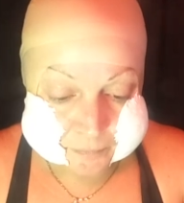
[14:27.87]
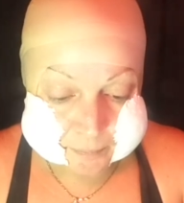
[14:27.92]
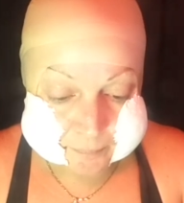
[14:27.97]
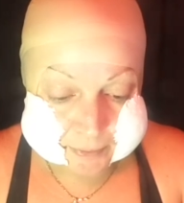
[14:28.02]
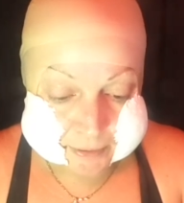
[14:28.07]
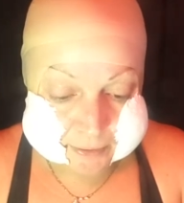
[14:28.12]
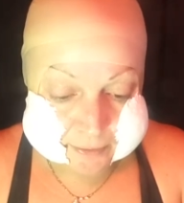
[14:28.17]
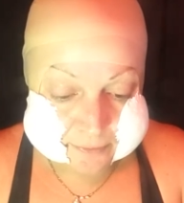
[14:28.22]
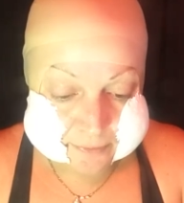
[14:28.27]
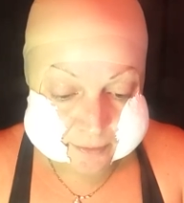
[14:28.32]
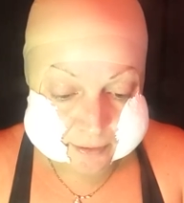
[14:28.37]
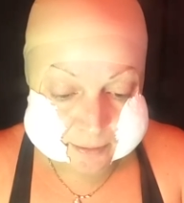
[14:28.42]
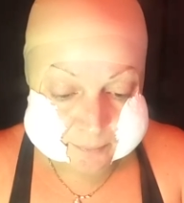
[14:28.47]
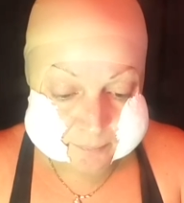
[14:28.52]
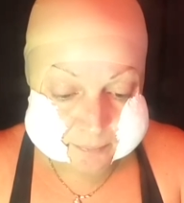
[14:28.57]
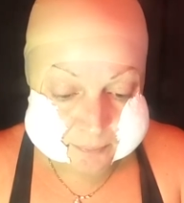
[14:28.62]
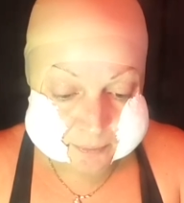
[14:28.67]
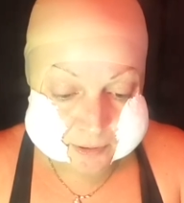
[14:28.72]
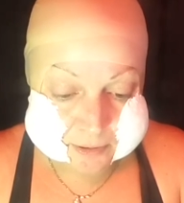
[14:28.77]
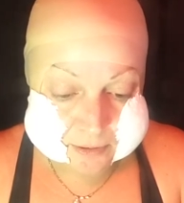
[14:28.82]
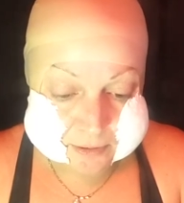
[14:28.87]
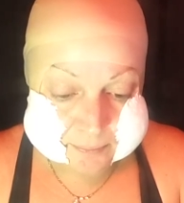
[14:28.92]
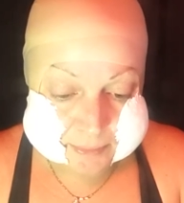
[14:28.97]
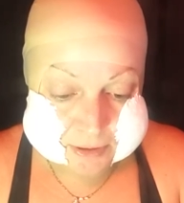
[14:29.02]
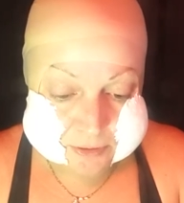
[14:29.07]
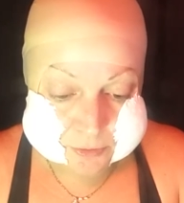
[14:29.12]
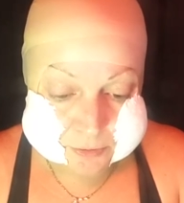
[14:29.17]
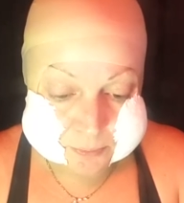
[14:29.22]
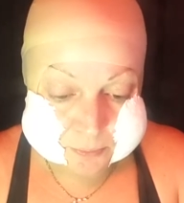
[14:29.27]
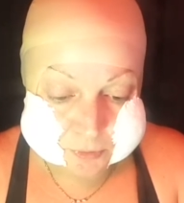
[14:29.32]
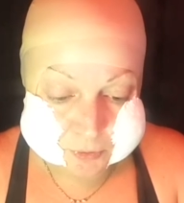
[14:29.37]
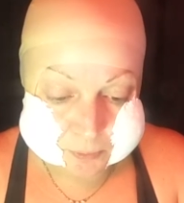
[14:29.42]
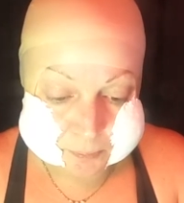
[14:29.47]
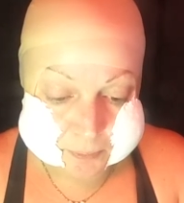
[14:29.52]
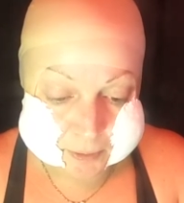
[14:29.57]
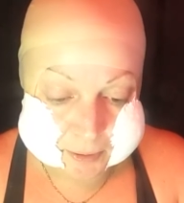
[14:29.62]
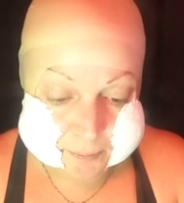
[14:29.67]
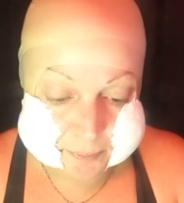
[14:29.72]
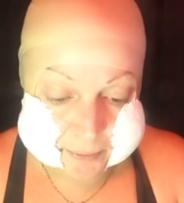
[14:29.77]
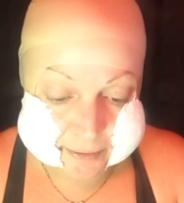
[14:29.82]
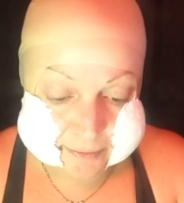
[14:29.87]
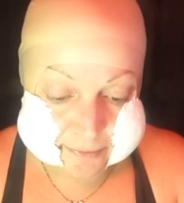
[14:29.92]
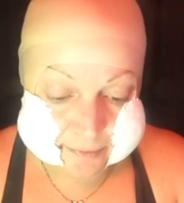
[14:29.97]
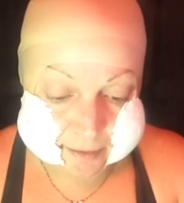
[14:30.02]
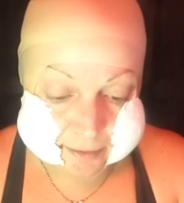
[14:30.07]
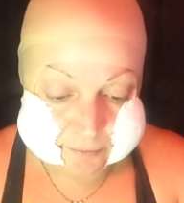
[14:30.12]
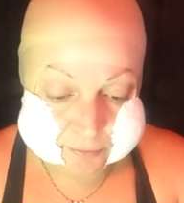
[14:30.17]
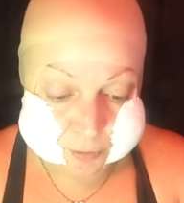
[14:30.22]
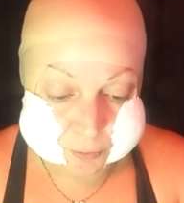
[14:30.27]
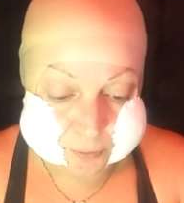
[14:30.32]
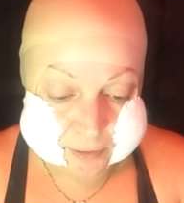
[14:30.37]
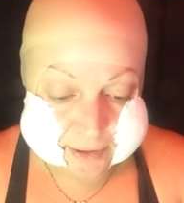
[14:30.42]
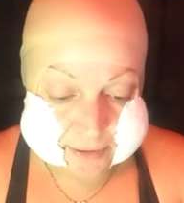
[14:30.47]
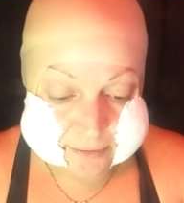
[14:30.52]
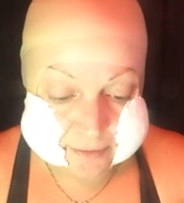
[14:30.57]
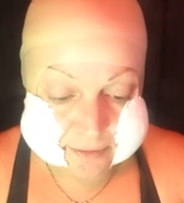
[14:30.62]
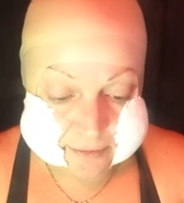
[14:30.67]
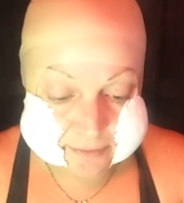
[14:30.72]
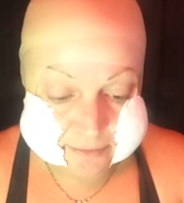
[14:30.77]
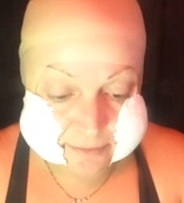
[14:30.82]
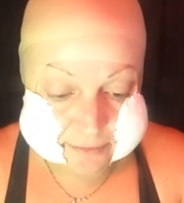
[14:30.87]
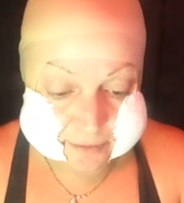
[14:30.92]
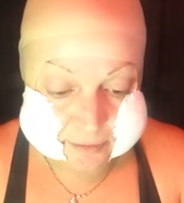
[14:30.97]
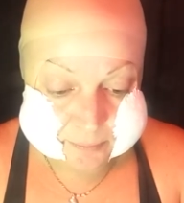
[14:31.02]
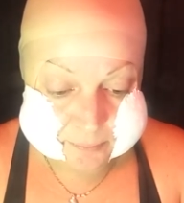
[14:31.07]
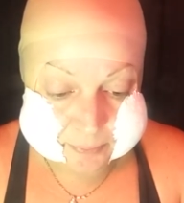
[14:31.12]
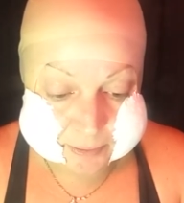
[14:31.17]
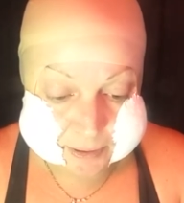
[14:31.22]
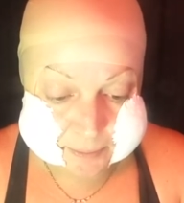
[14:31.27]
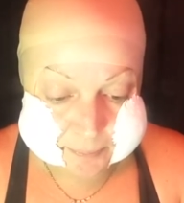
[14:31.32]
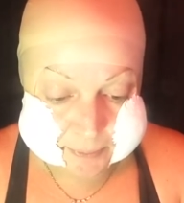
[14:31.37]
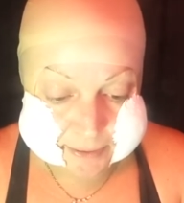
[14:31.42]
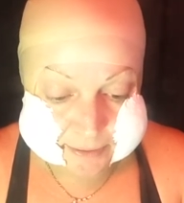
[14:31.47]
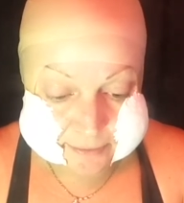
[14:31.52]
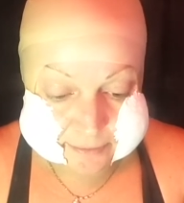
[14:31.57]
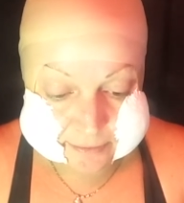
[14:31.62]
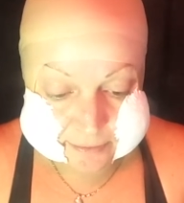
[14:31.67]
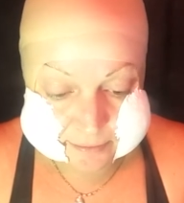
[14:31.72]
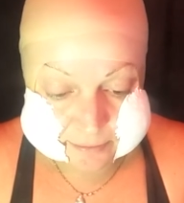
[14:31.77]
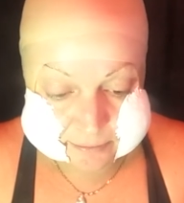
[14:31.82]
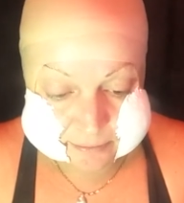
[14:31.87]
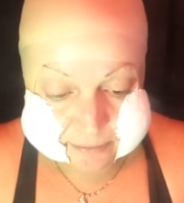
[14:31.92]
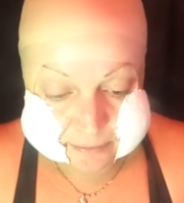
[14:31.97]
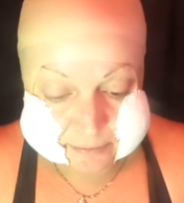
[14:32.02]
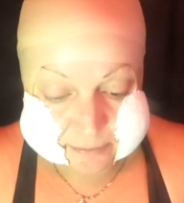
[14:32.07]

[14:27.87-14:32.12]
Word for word: because I'm going to be doing more puppets. I've already done some puppets